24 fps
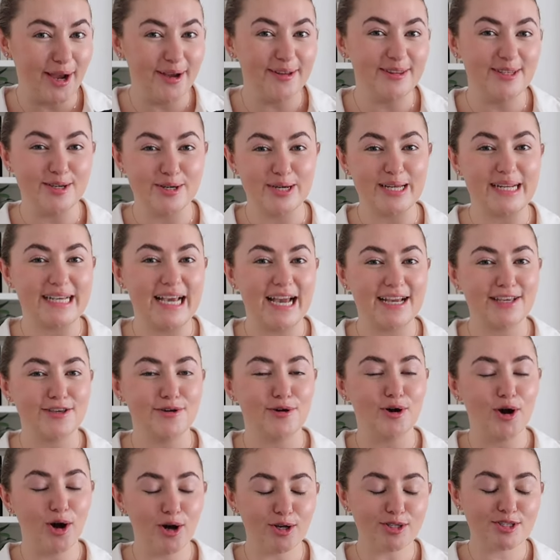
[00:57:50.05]
that you're going to get your
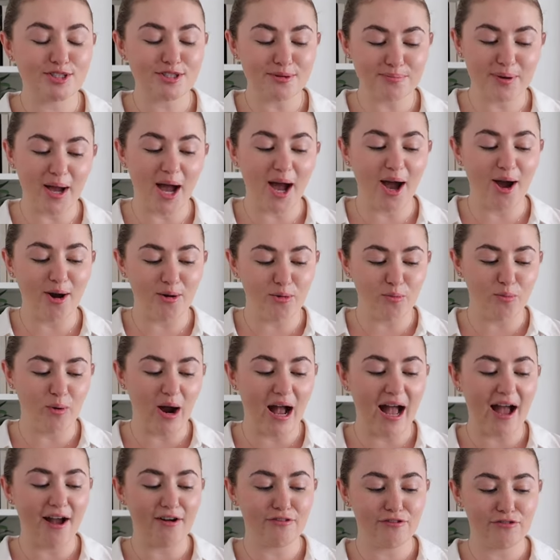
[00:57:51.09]
cost per
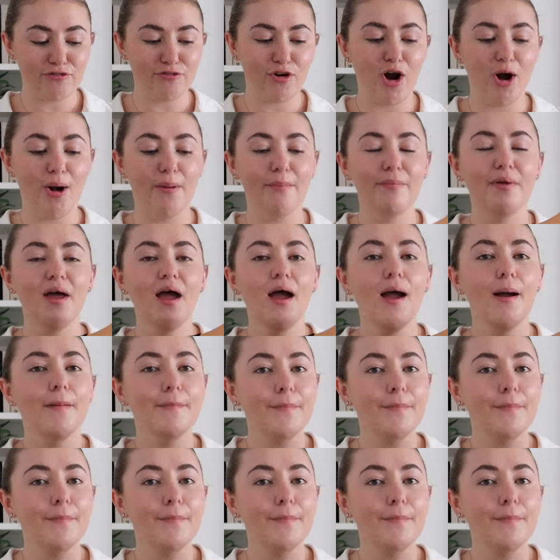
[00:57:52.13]
wear from,